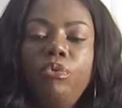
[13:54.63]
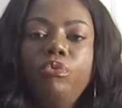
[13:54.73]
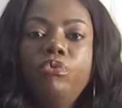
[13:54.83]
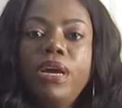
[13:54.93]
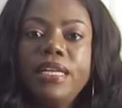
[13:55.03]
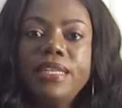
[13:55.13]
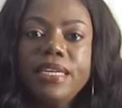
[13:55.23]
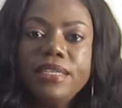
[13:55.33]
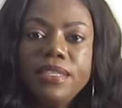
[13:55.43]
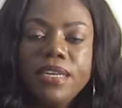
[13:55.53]
who look at the
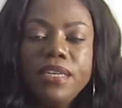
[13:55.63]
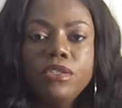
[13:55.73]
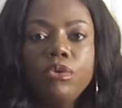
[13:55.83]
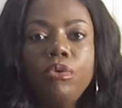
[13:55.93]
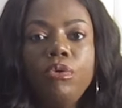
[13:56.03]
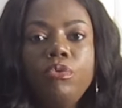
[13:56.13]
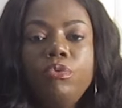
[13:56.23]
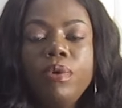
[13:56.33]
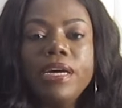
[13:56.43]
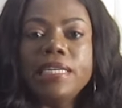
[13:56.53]
internet or who
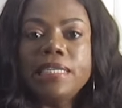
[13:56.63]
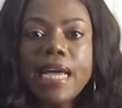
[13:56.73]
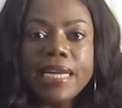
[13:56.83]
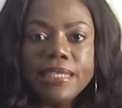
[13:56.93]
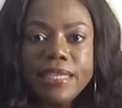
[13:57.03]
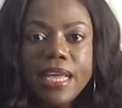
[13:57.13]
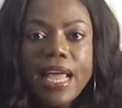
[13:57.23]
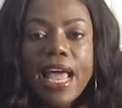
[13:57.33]
work at night